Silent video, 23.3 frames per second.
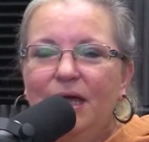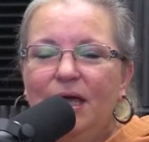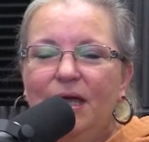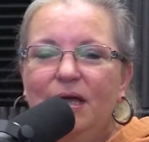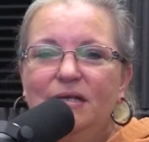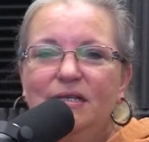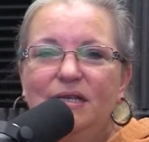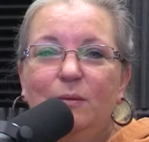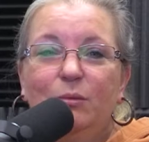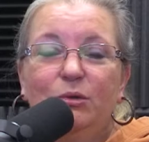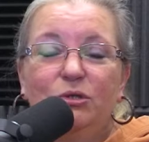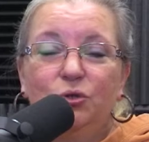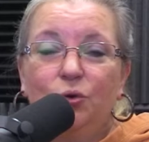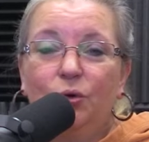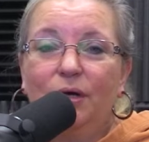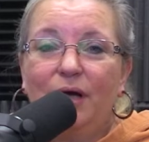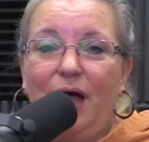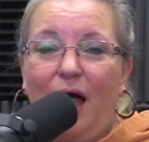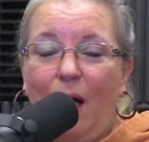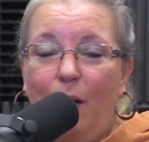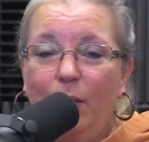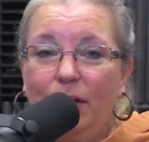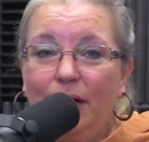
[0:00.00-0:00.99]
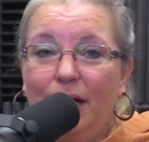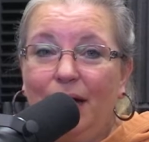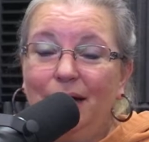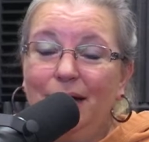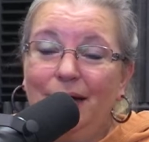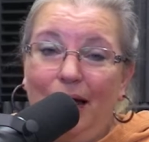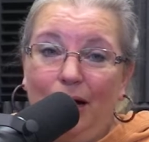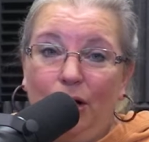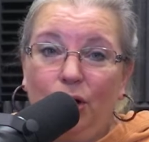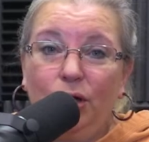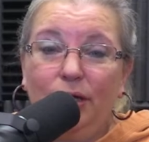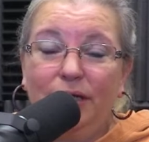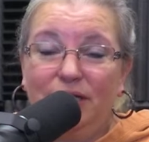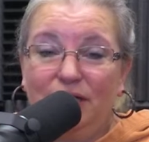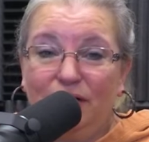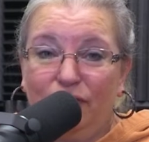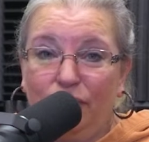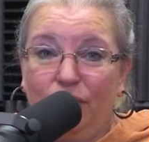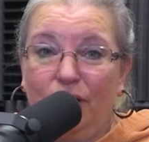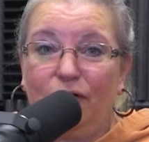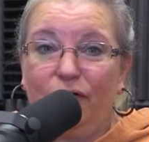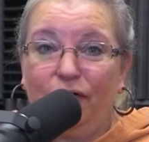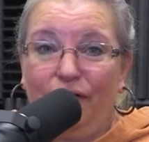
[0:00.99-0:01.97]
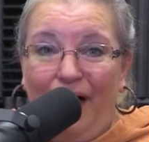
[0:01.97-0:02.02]
is able to accommodate not only
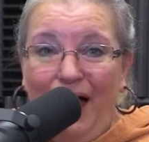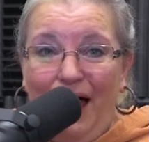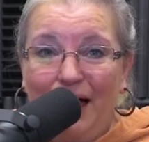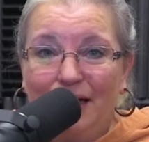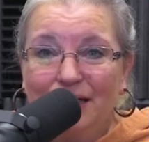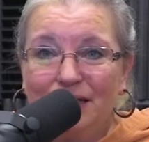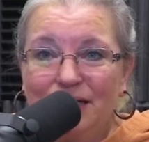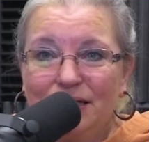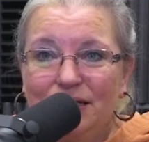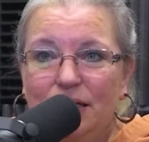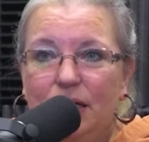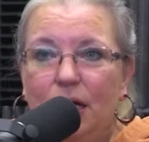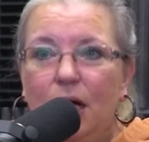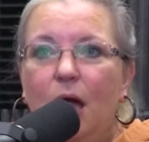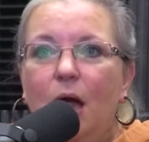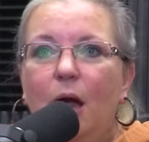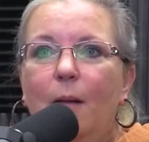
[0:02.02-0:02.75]
different fonts,